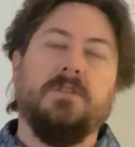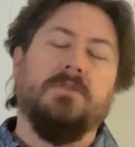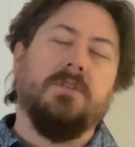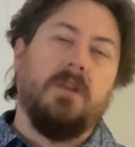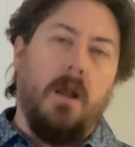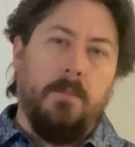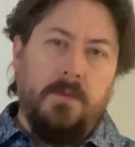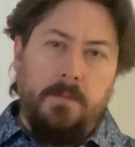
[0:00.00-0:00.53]
There's a
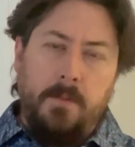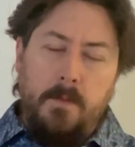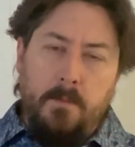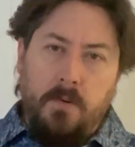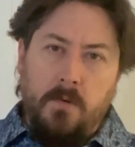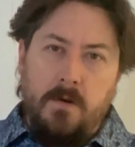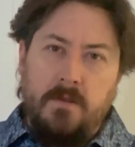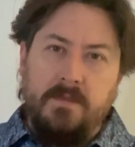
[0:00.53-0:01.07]
couple
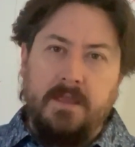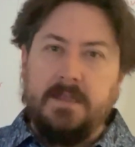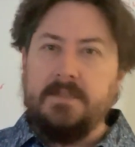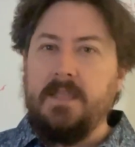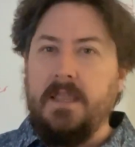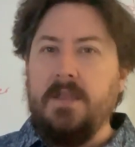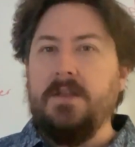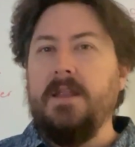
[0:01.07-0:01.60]
important things
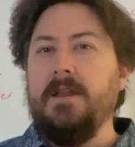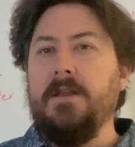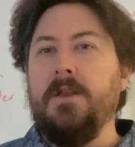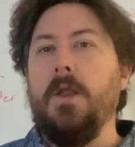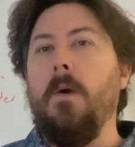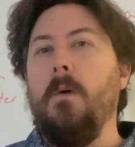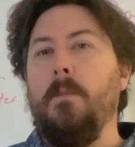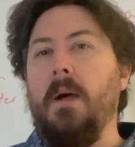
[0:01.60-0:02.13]
that you need to
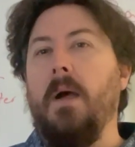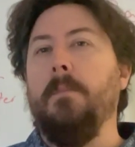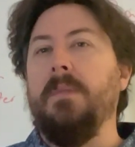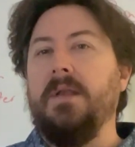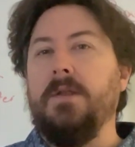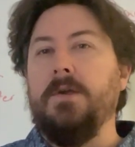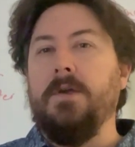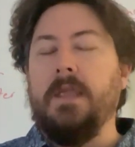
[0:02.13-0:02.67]
know about
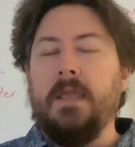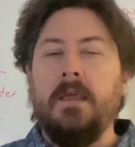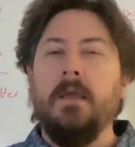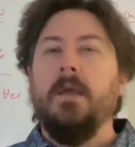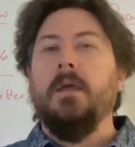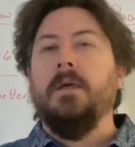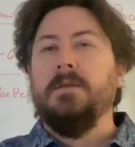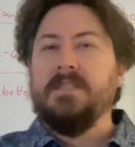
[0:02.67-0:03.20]

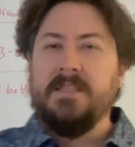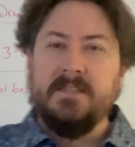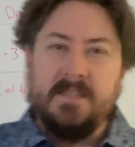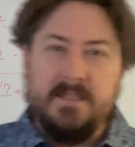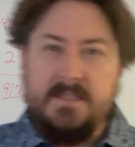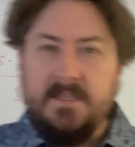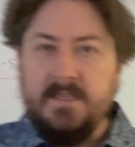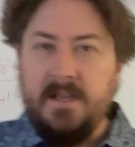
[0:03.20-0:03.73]
Badugi since
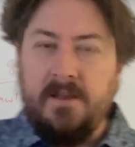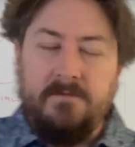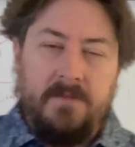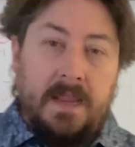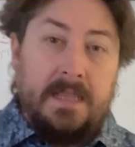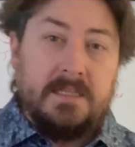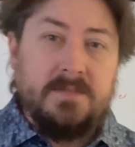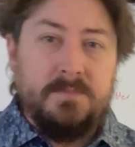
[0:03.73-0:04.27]
this is an
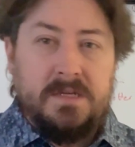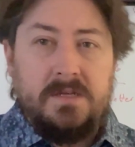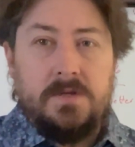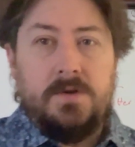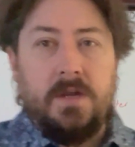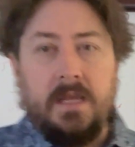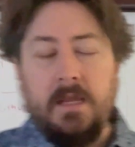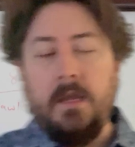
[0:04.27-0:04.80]
advanced
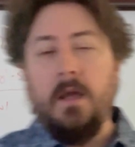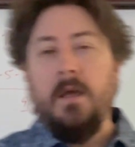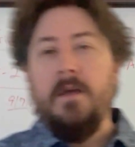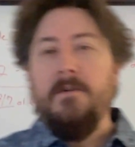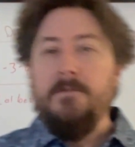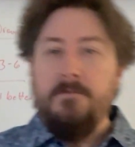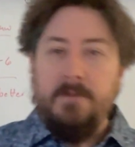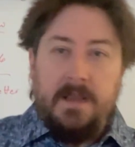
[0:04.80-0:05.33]
Badugi
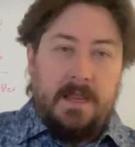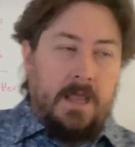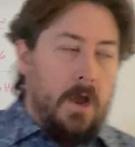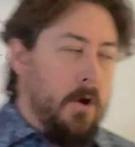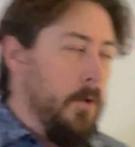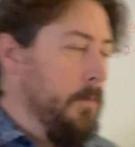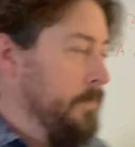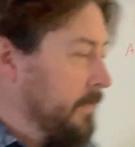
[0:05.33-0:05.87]

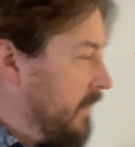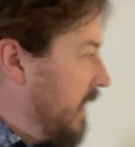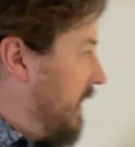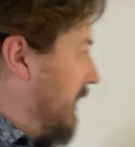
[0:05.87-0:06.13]
video.